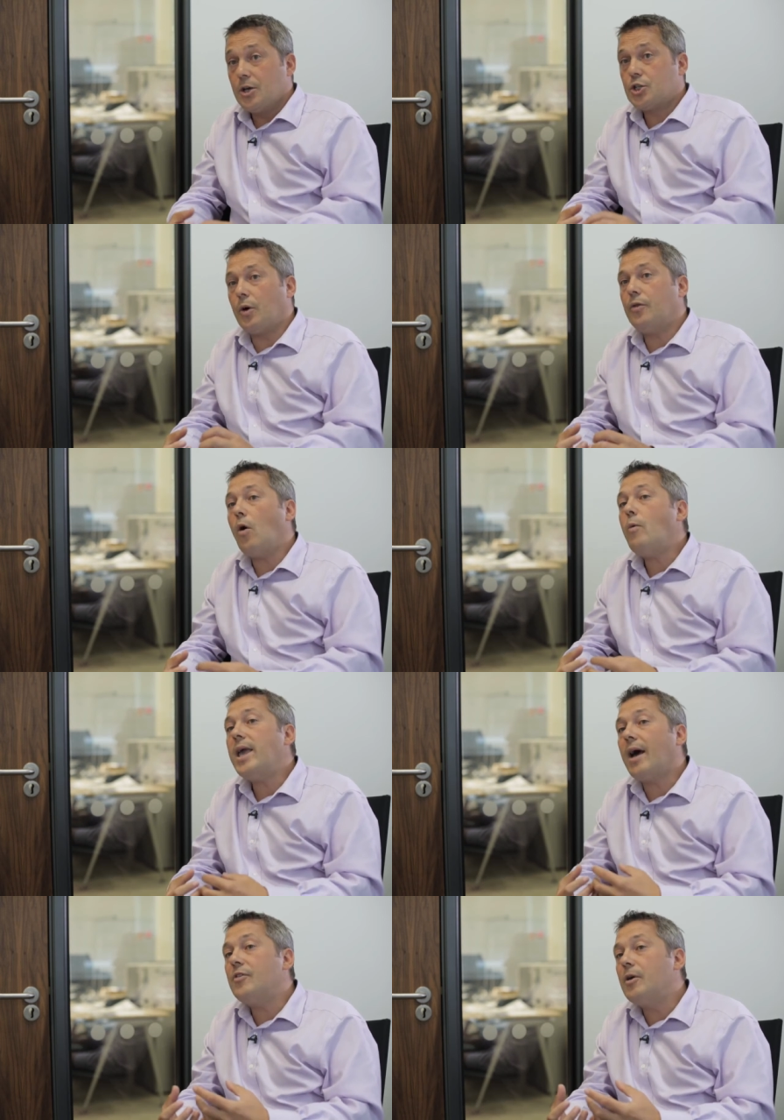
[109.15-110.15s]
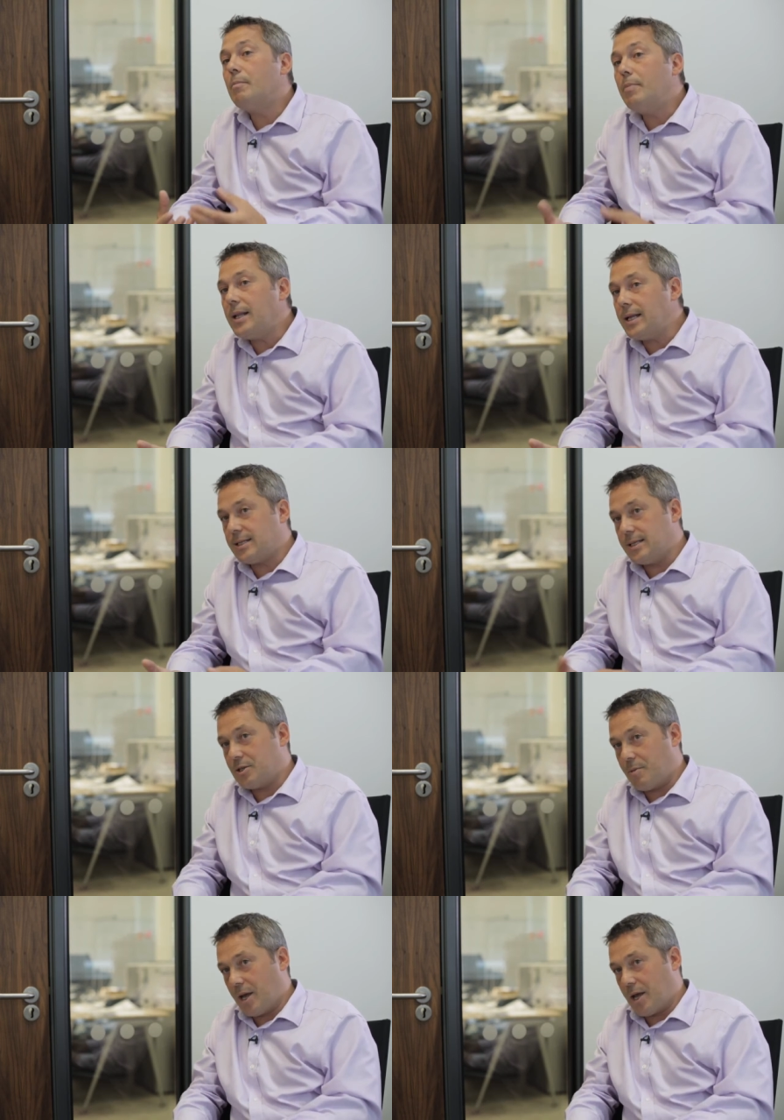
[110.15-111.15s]
So although we have the ability
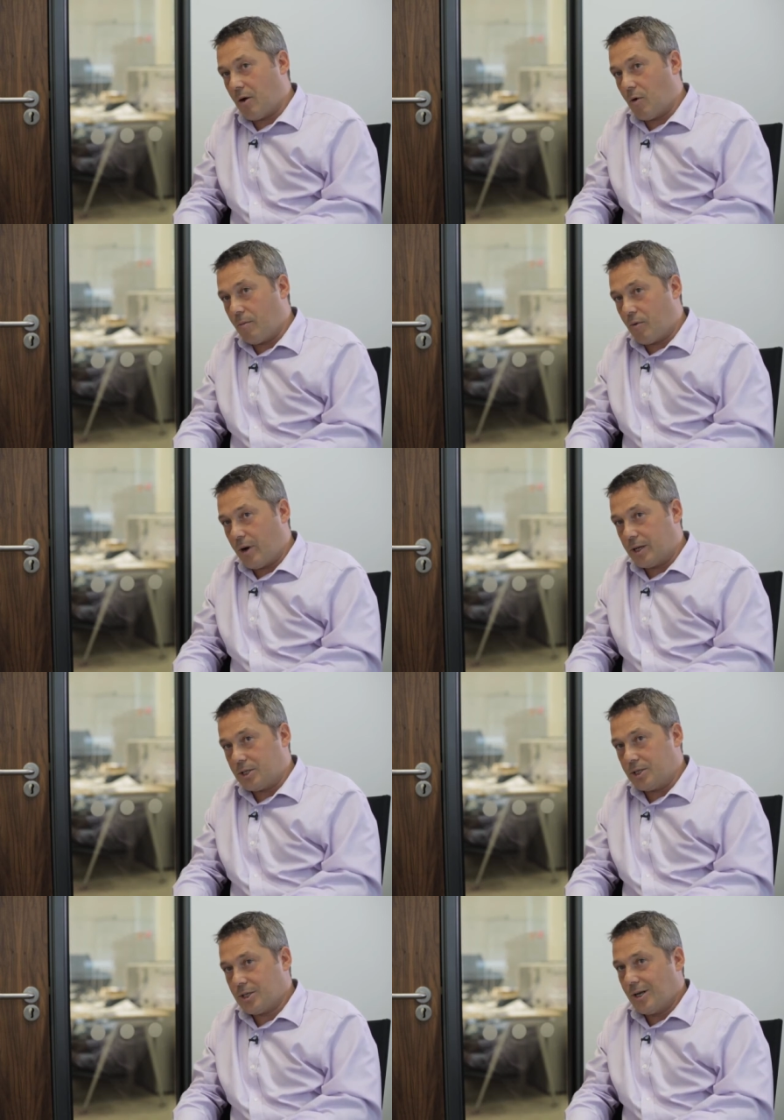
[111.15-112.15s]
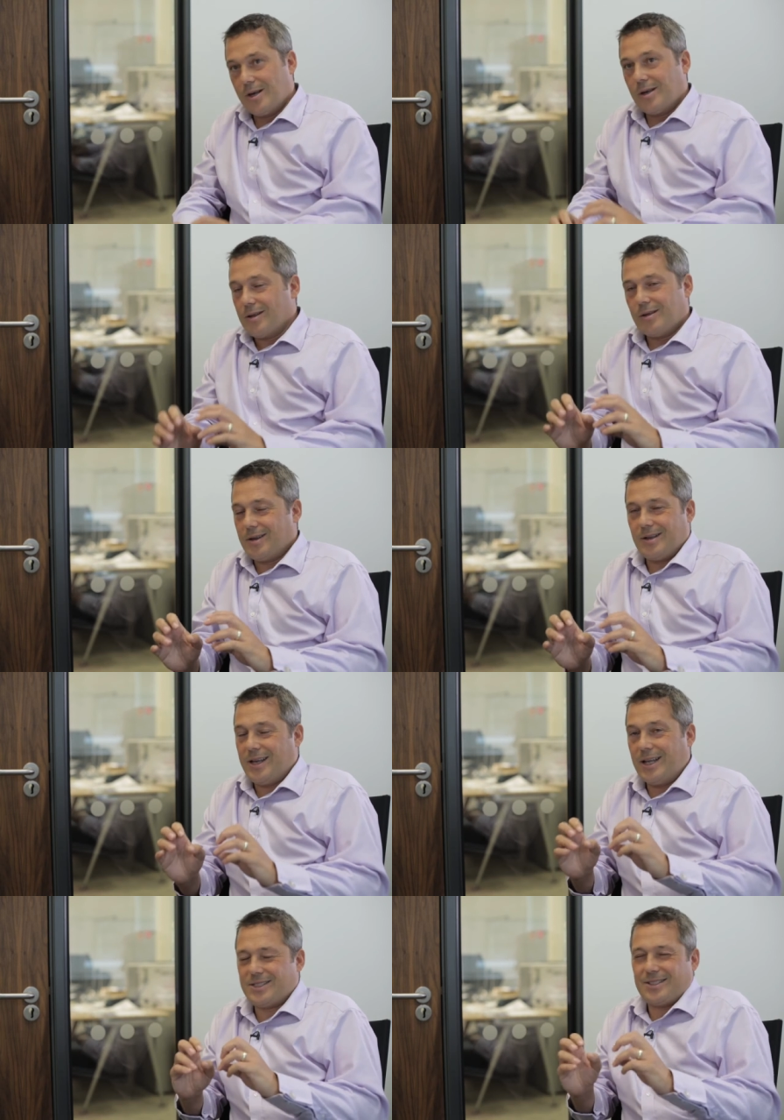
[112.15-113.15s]
to make our own prices,
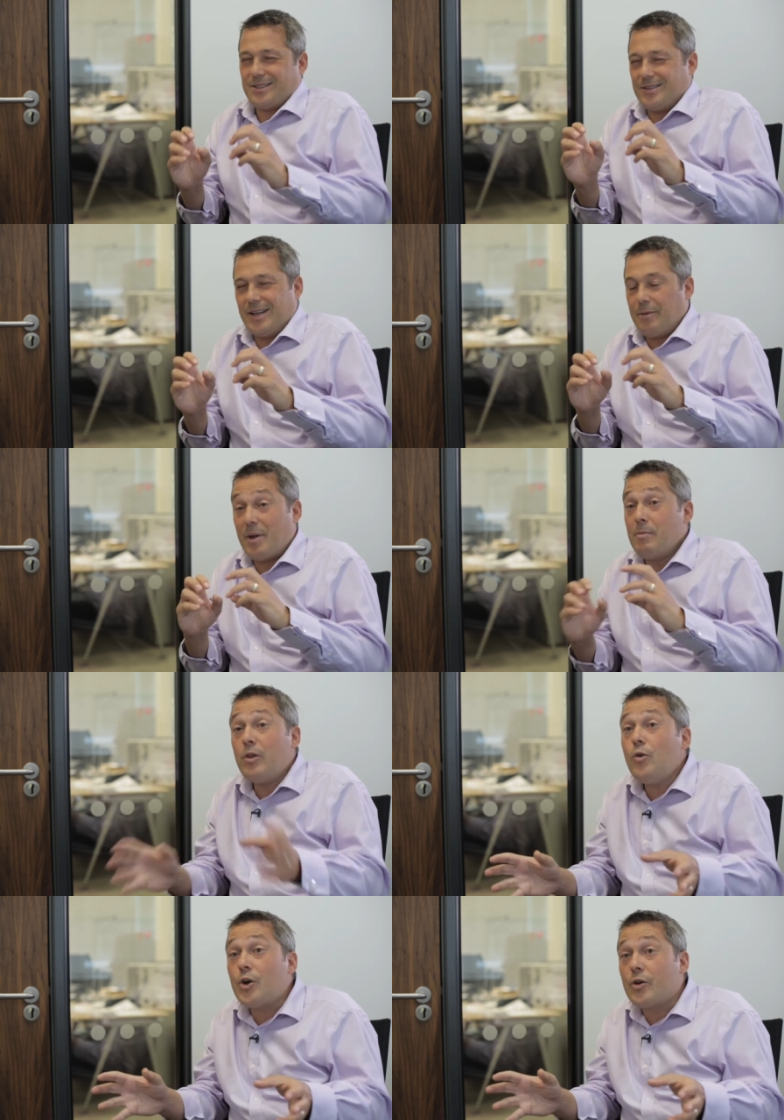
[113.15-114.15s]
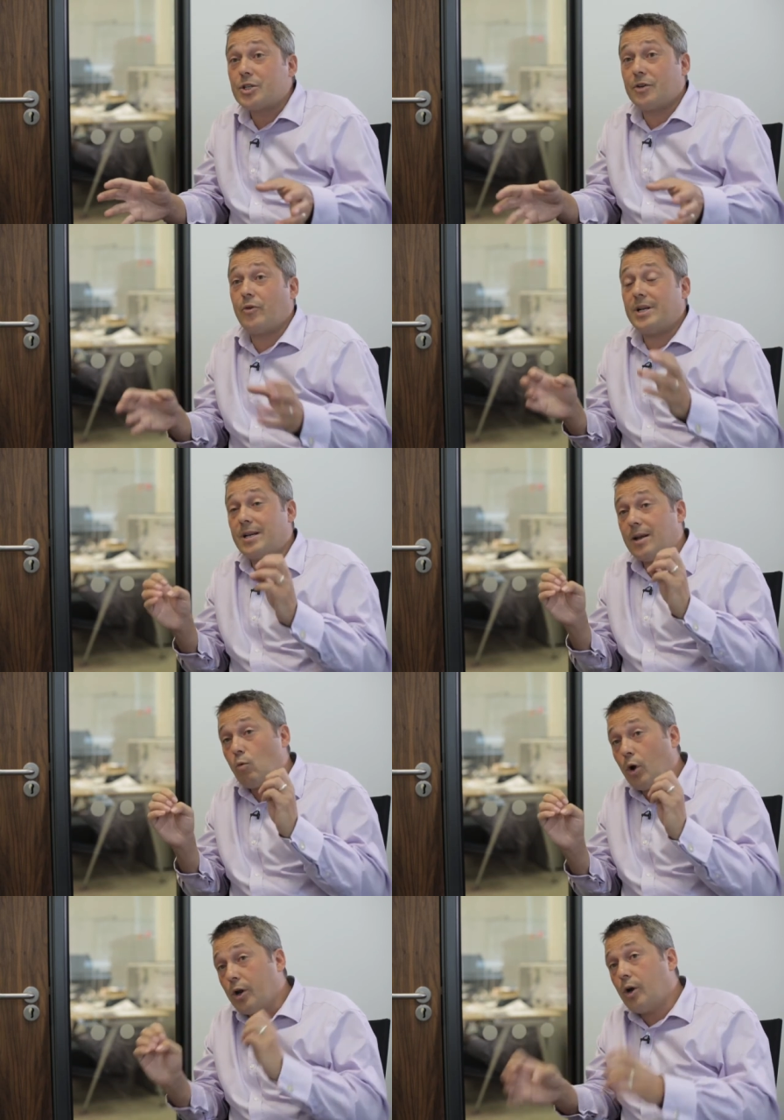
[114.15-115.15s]
it'd be ludicrous if we didn't
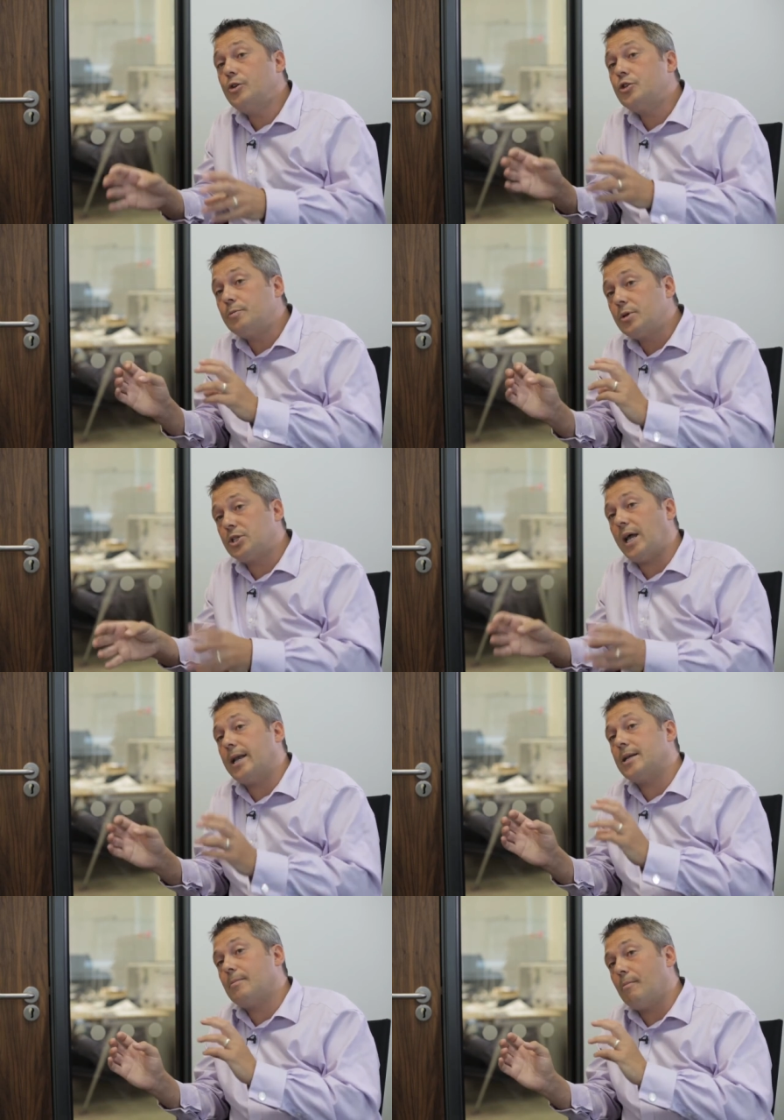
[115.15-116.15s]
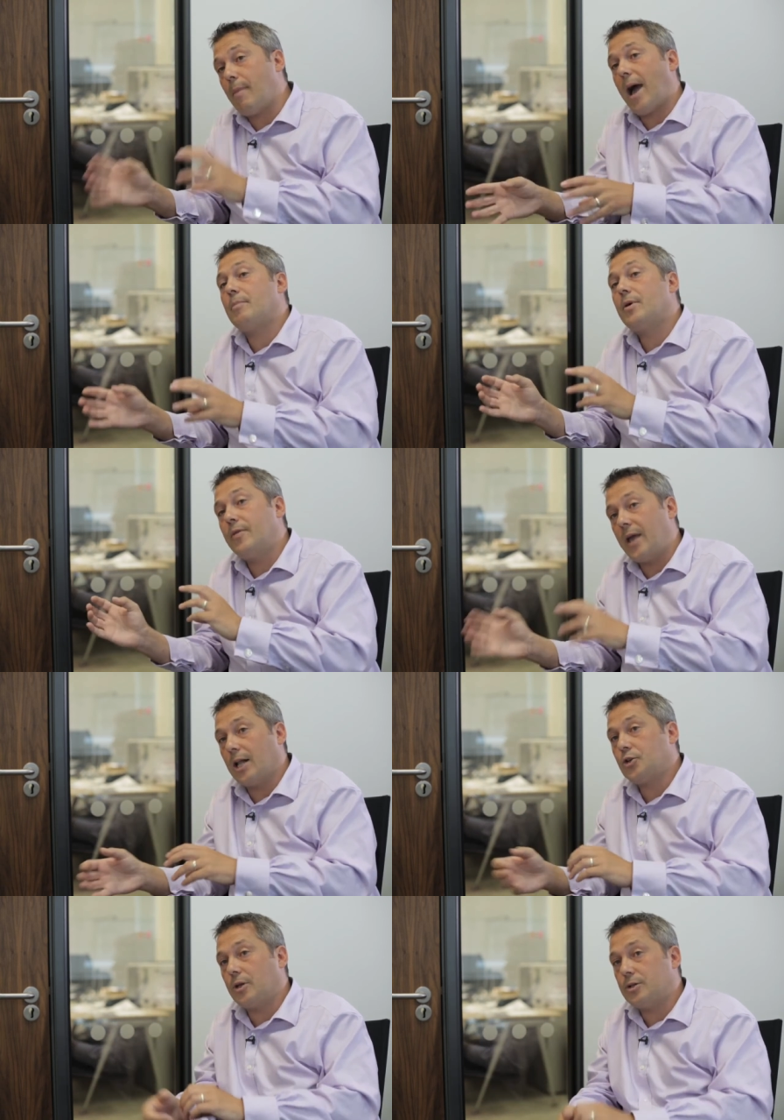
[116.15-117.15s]
100% map the
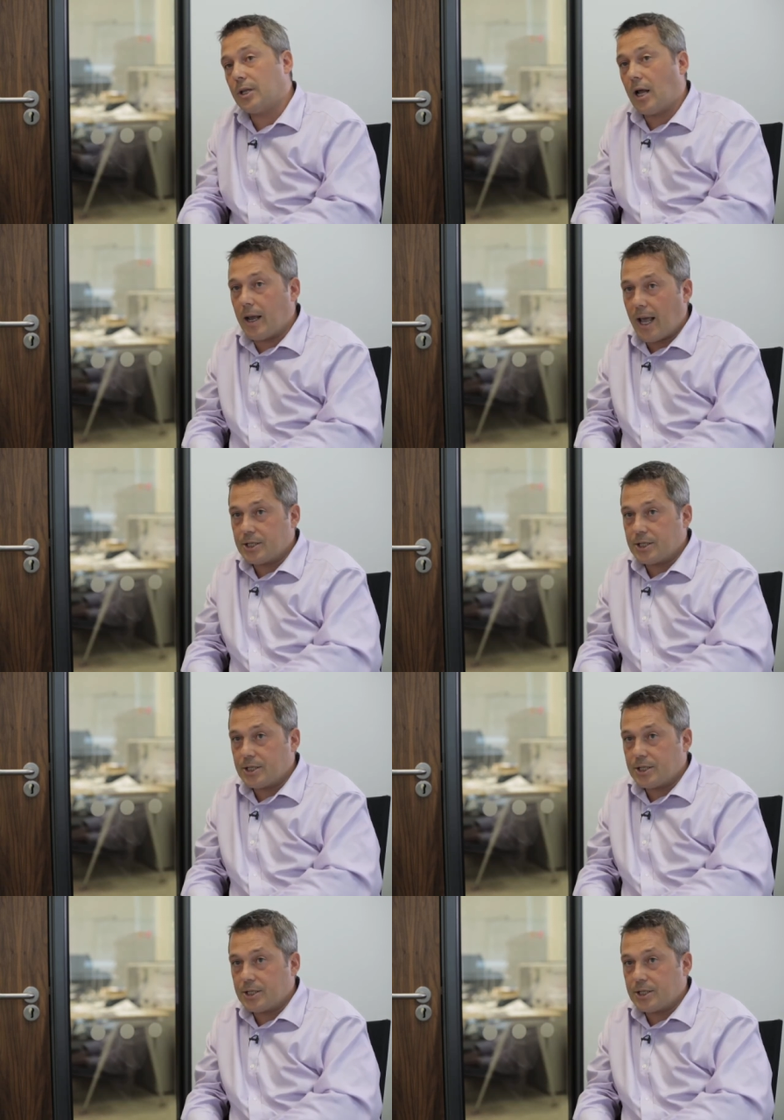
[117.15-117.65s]
actual underlying